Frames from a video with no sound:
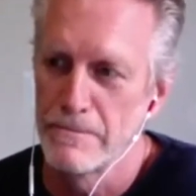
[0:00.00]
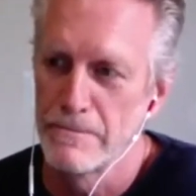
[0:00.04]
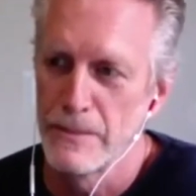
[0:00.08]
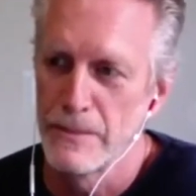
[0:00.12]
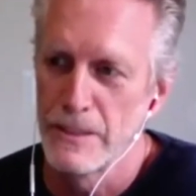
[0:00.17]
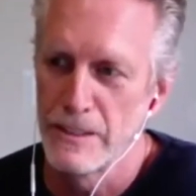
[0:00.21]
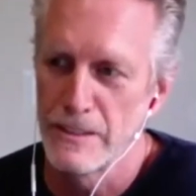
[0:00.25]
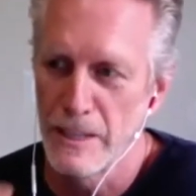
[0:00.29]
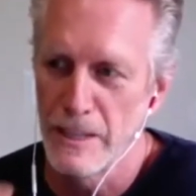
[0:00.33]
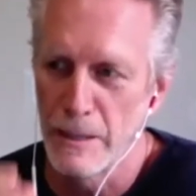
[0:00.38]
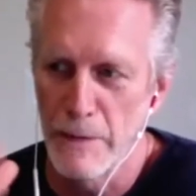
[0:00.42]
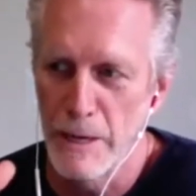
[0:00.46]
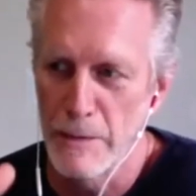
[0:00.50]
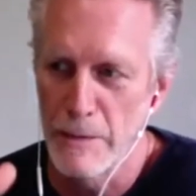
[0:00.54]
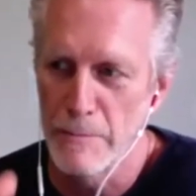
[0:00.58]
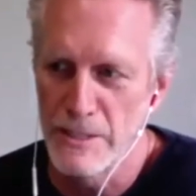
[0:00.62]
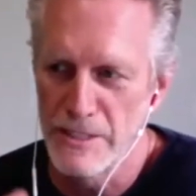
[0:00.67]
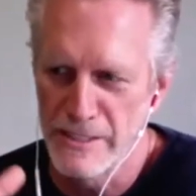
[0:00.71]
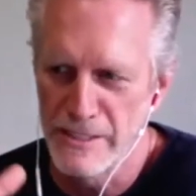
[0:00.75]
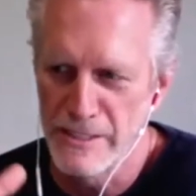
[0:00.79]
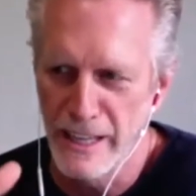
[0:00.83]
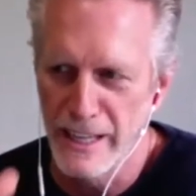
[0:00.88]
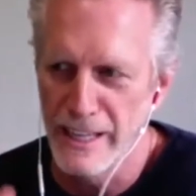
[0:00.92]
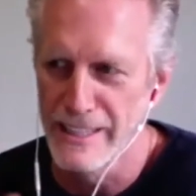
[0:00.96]
because I might be
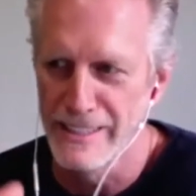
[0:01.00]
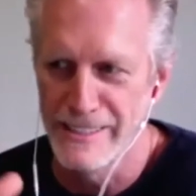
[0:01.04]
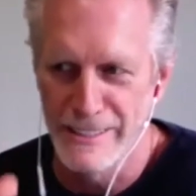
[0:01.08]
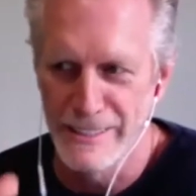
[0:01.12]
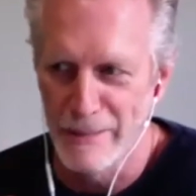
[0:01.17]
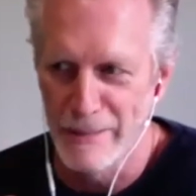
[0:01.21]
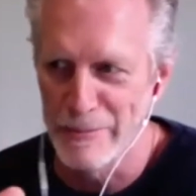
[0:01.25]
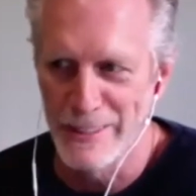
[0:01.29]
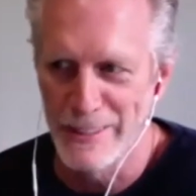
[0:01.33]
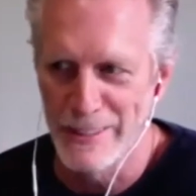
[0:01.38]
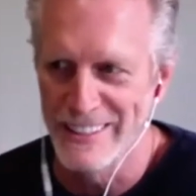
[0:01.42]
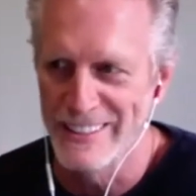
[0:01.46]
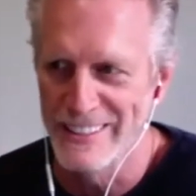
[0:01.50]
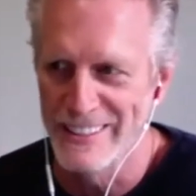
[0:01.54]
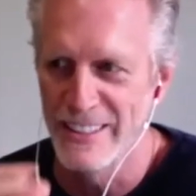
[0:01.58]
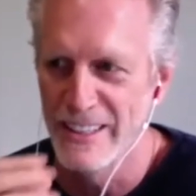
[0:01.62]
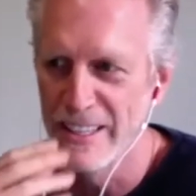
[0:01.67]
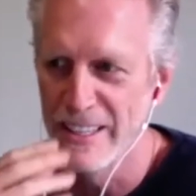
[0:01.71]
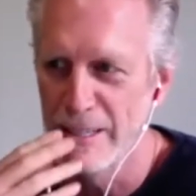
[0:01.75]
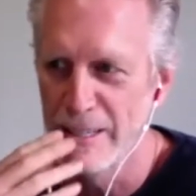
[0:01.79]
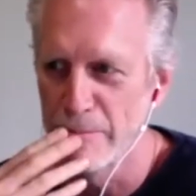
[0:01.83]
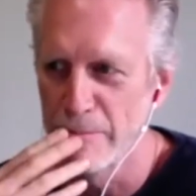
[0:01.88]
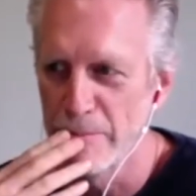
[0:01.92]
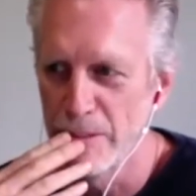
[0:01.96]
saying something to
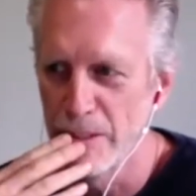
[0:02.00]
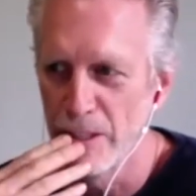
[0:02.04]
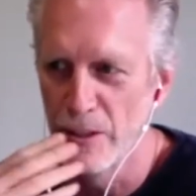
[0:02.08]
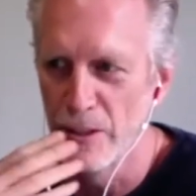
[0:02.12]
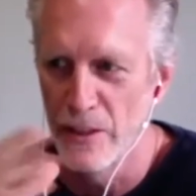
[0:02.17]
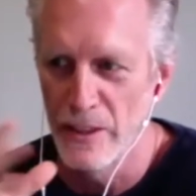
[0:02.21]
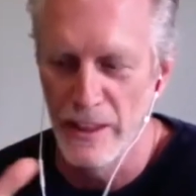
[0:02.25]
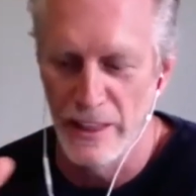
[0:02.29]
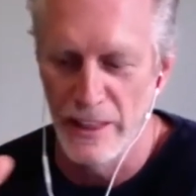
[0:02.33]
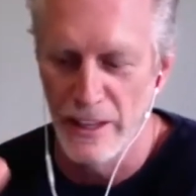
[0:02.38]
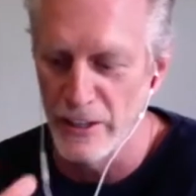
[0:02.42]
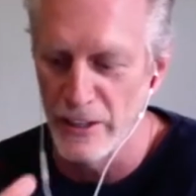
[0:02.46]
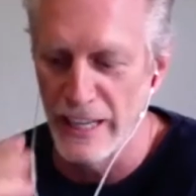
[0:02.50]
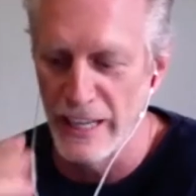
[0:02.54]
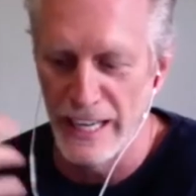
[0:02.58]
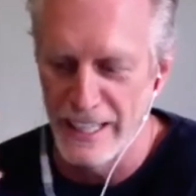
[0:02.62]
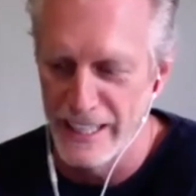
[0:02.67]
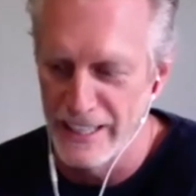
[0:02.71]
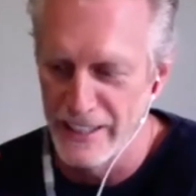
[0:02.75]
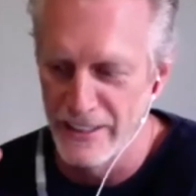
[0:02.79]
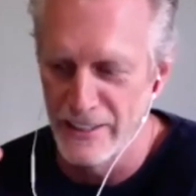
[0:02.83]
them, you know, and they're not, and